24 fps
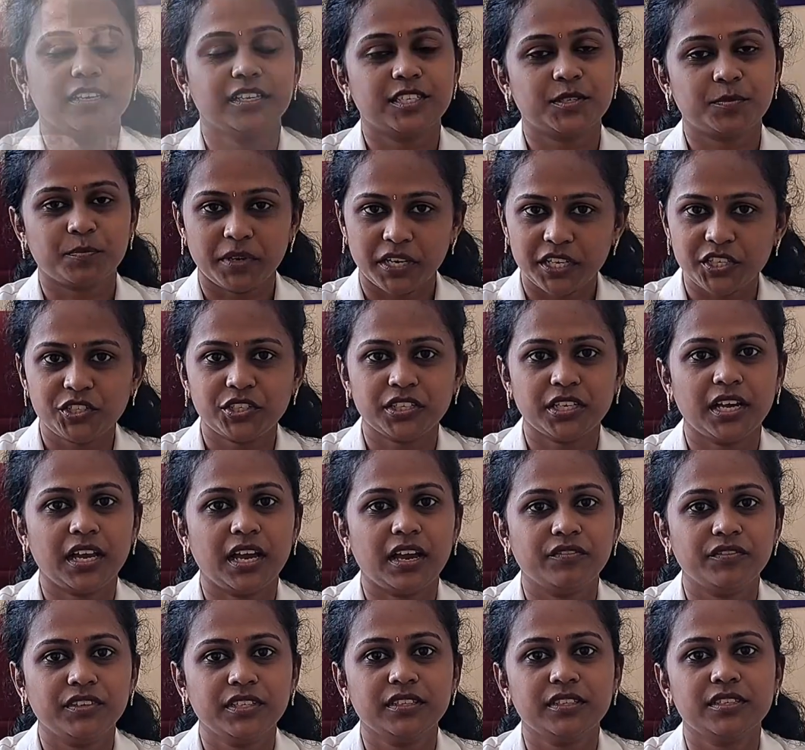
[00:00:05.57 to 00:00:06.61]
It's pleasure
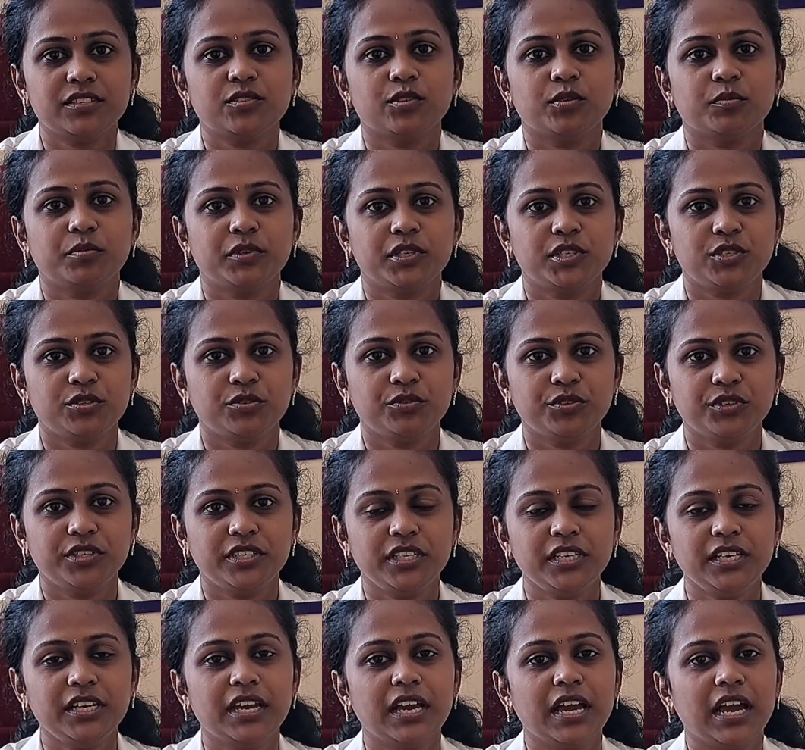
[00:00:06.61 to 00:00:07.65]
having this
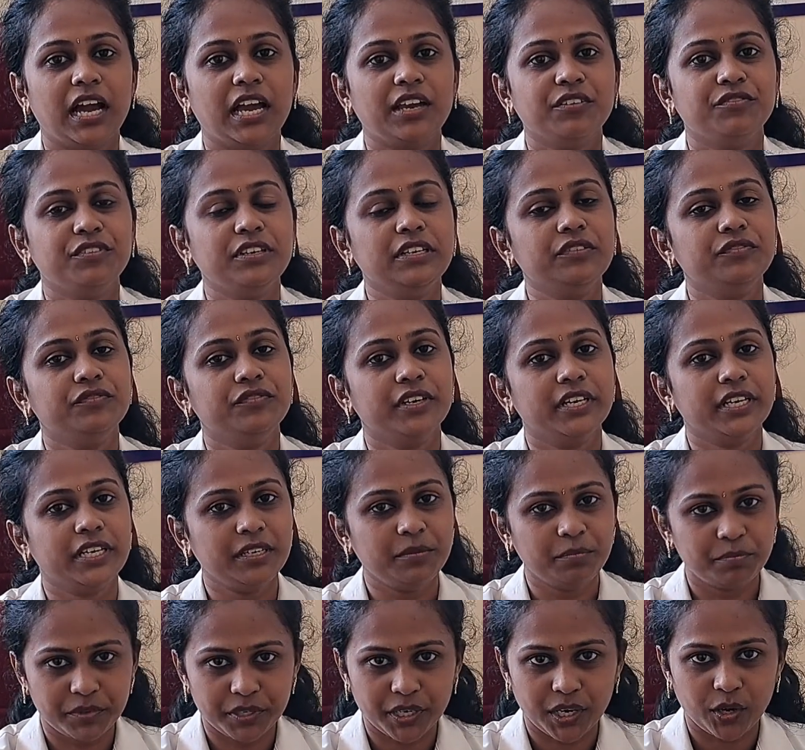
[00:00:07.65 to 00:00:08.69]
opportunity. I feel
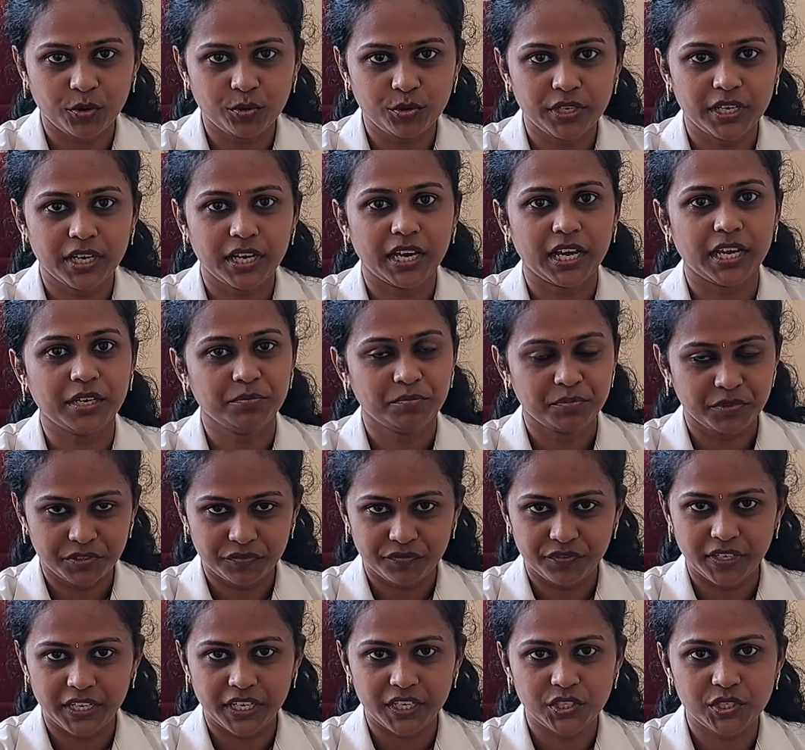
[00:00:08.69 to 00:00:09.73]
very proud and
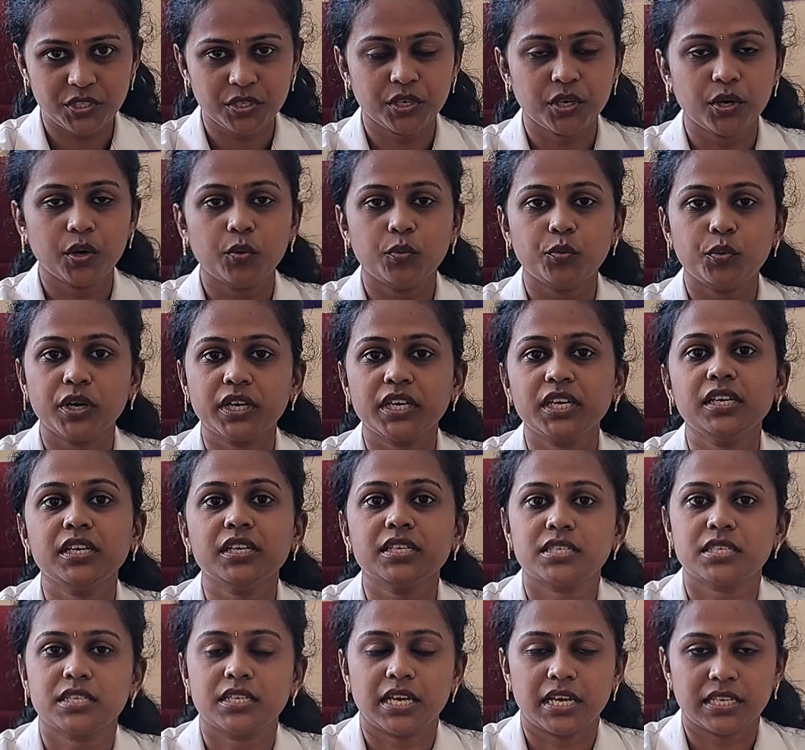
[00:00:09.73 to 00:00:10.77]
privileged working
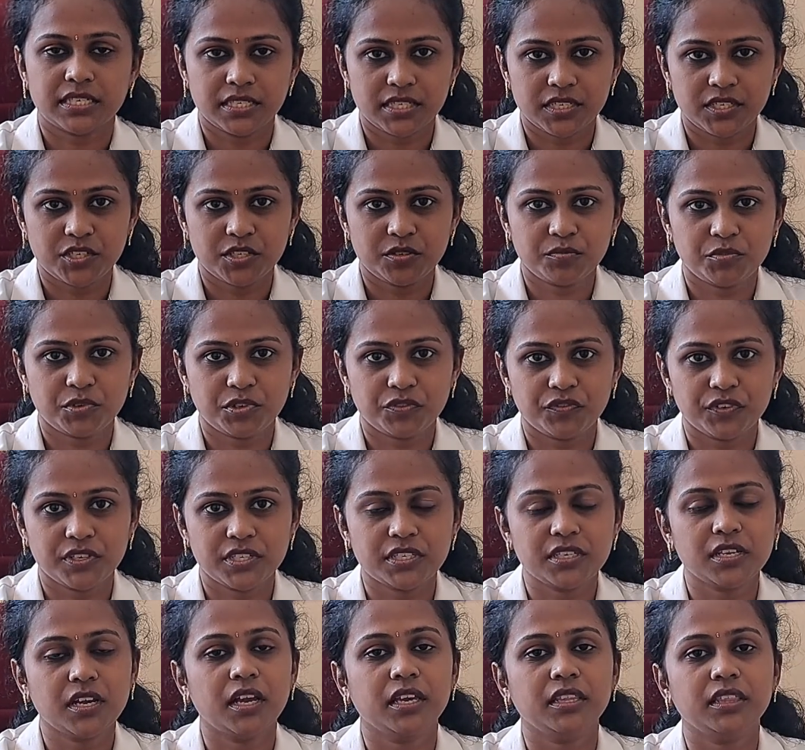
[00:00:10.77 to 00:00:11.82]
as an assistant
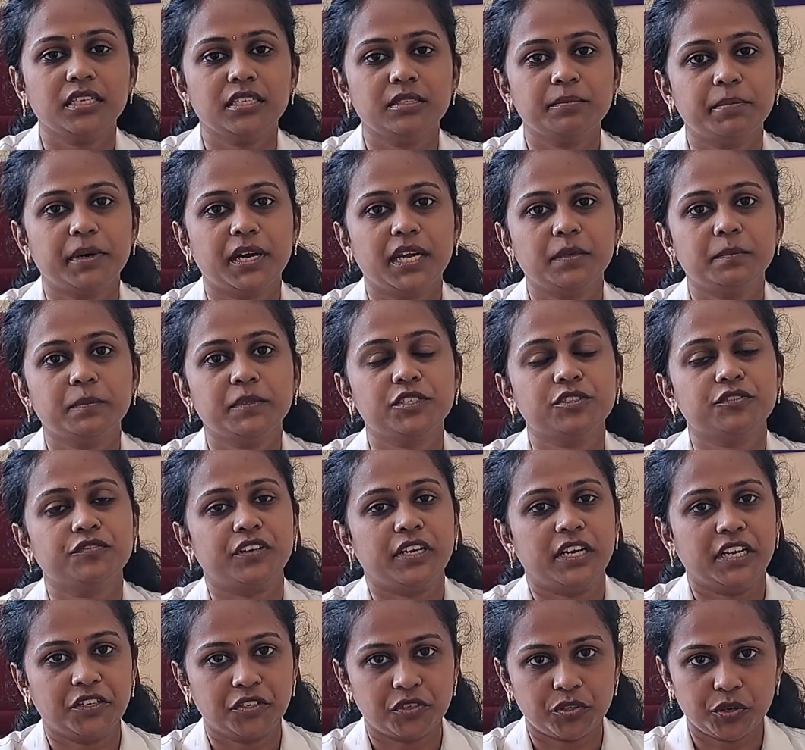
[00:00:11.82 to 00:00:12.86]
professor in the Department of
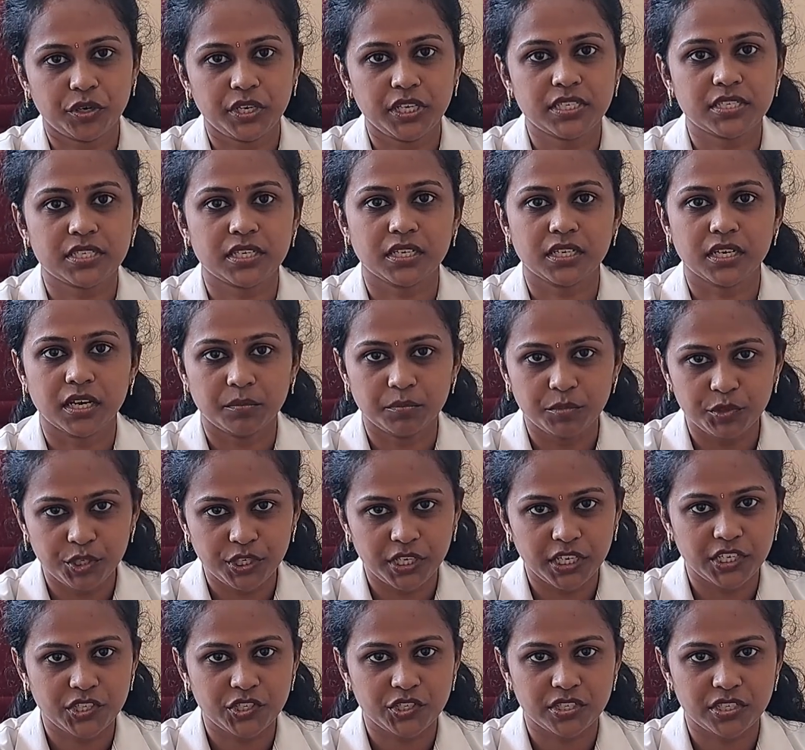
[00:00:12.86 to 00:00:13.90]
Electronics and
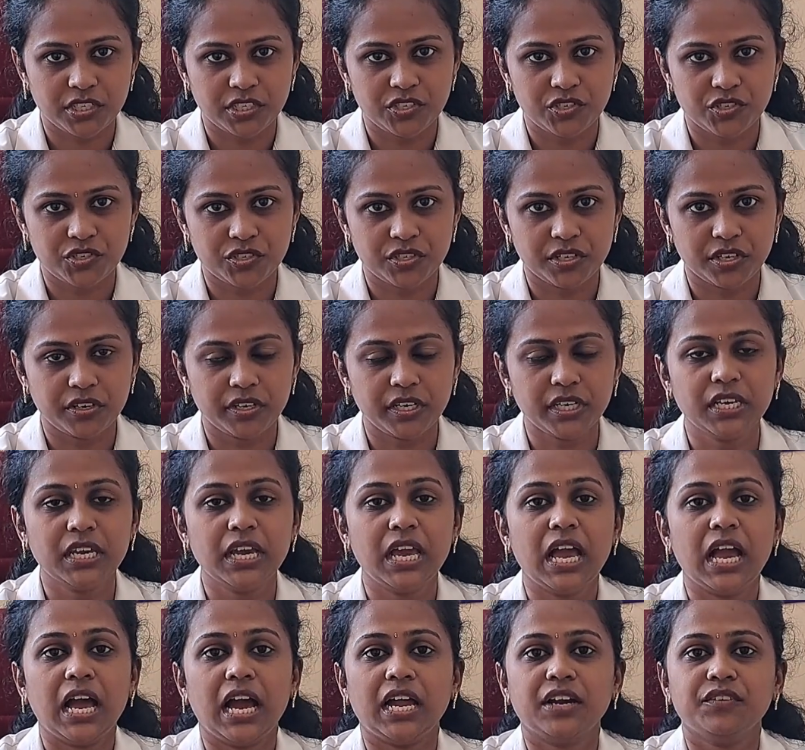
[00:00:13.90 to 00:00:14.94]
Communication Engineering
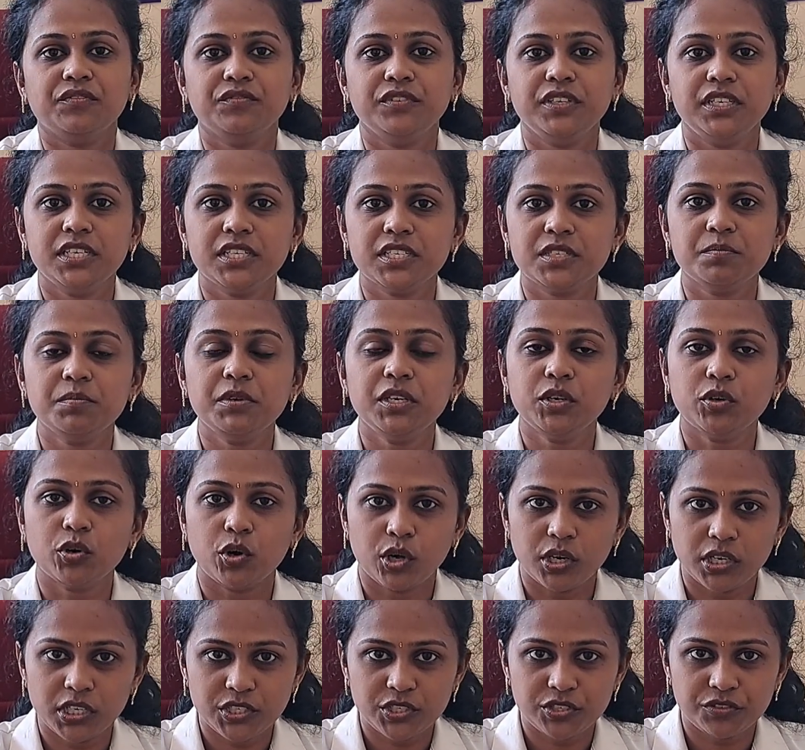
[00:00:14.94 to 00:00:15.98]
at VSB
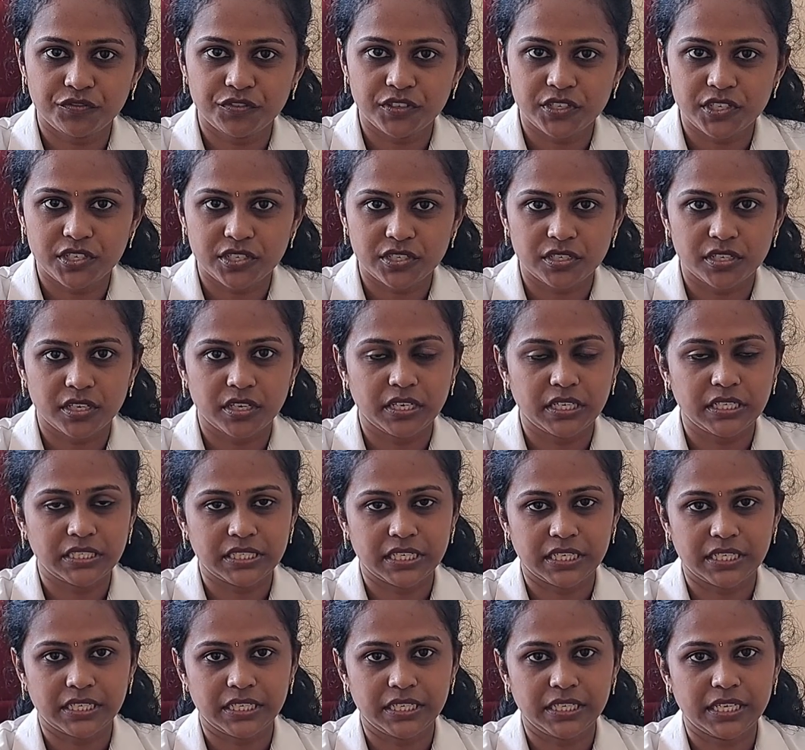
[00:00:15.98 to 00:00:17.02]
College of Engineering
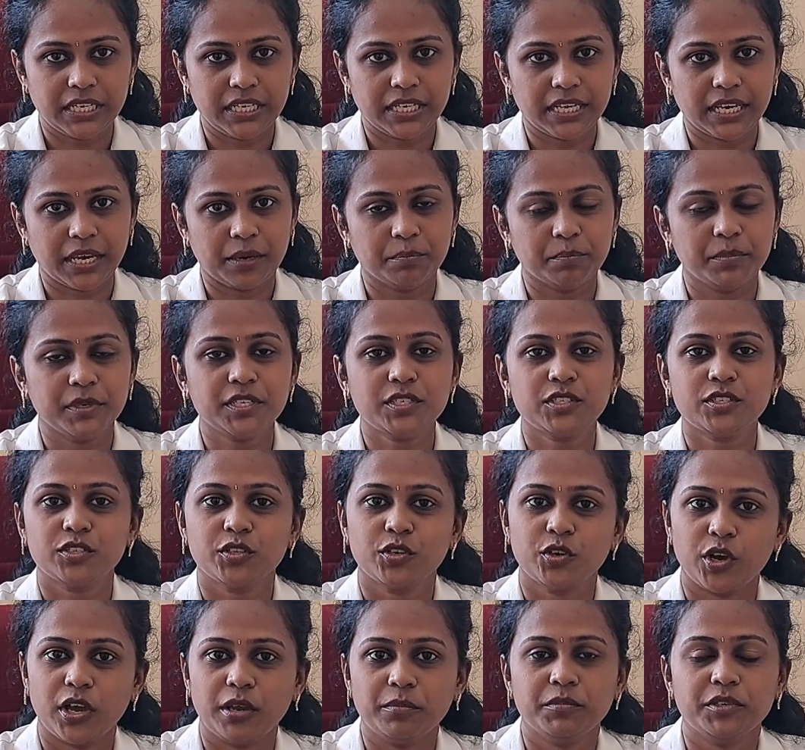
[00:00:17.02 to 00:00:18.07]
Technical
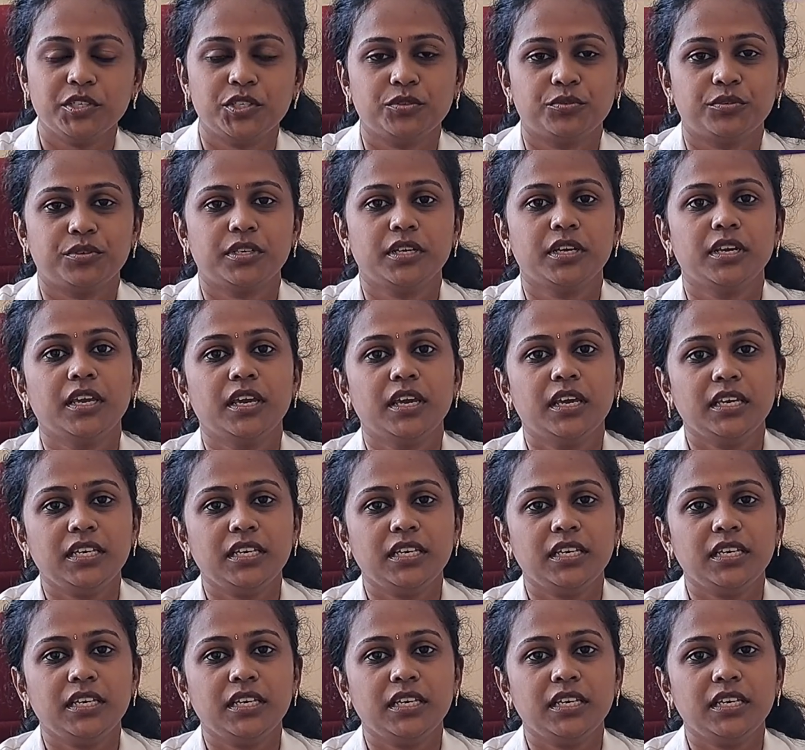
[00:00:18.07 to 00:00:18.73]
Campus, Coimbatore.